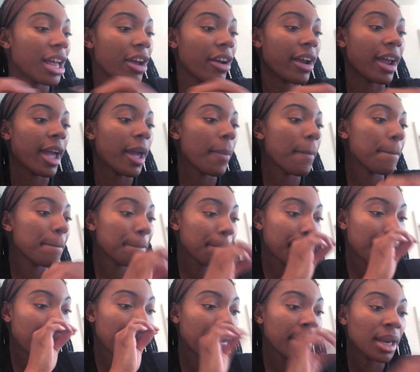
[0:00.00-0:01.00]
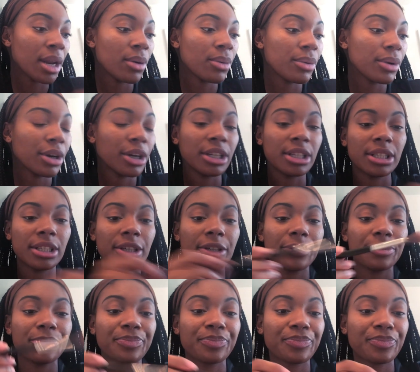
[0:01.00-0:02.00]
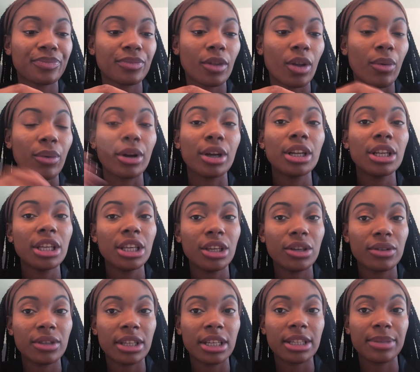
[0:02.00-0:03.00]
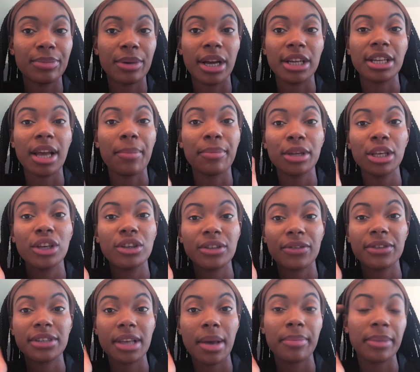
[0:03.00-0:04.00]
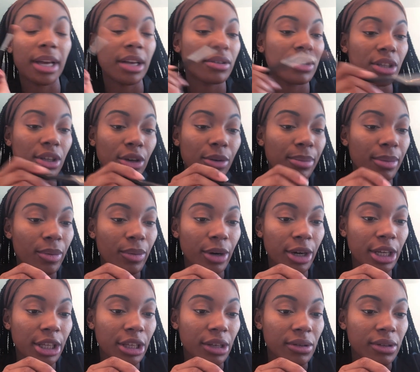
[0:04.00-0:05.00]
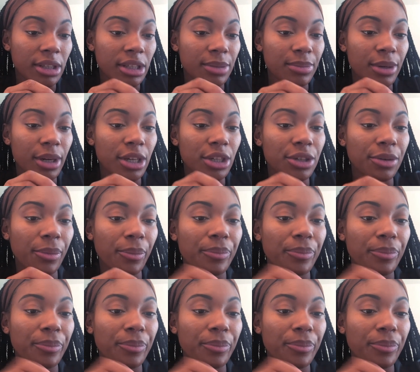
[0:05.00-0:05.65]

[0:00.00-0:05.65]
All right, you know what we're gonna do? We're gonna use this brush. I'm gonna use it for something else too, but we're gonna use this brush.